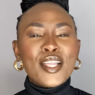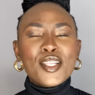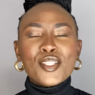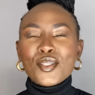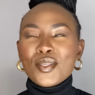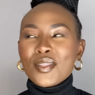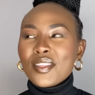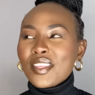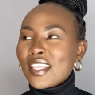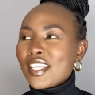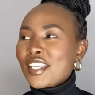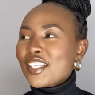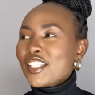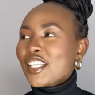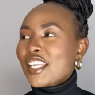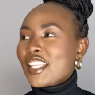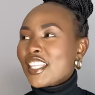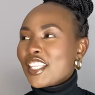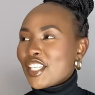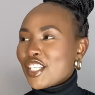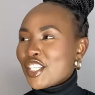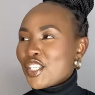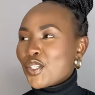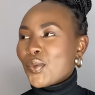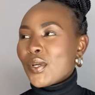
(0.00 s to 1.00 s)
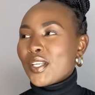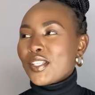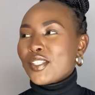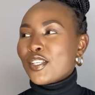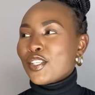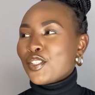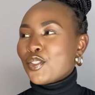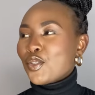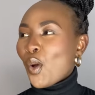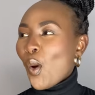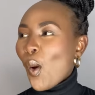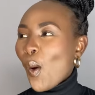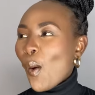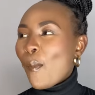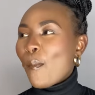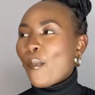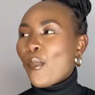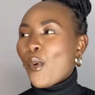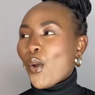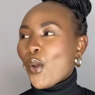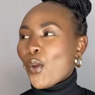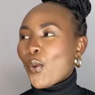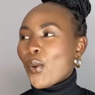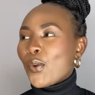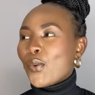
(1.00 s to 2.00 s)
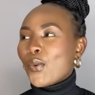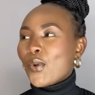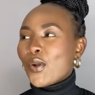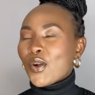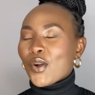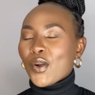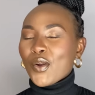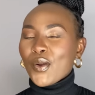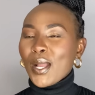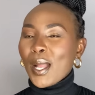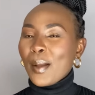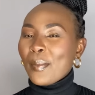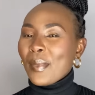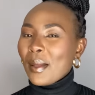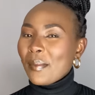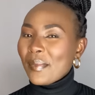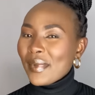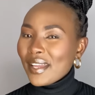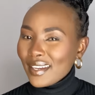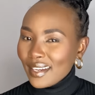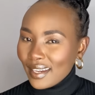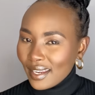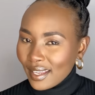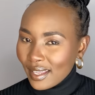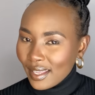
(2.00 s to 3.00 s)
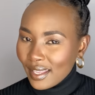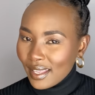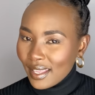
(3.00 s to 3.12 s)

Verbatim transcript: To think she, that she was a tomboy when we were growing up, Amanda,